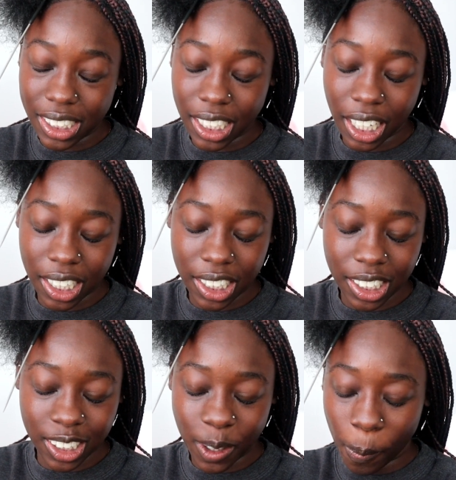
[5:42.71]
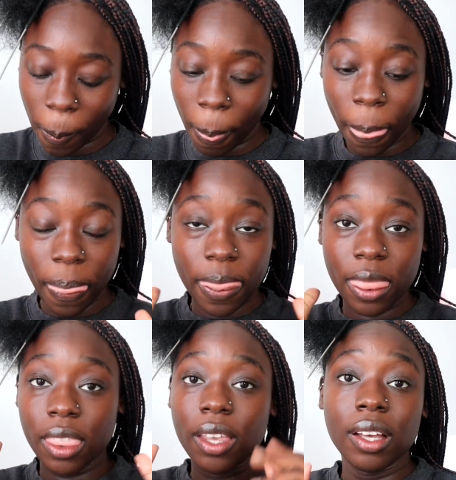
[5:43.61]
Like,
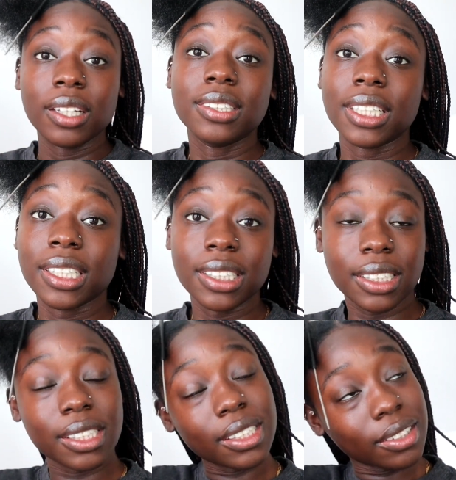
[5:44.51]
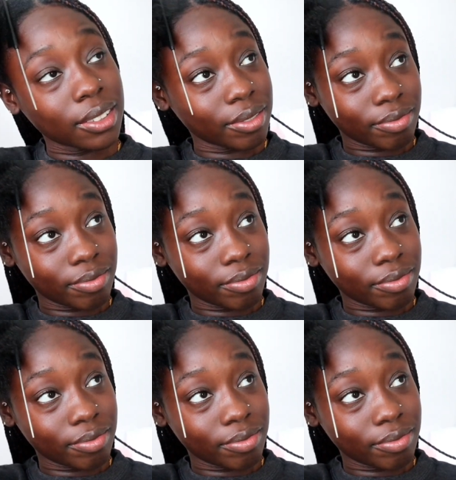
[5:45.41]
this,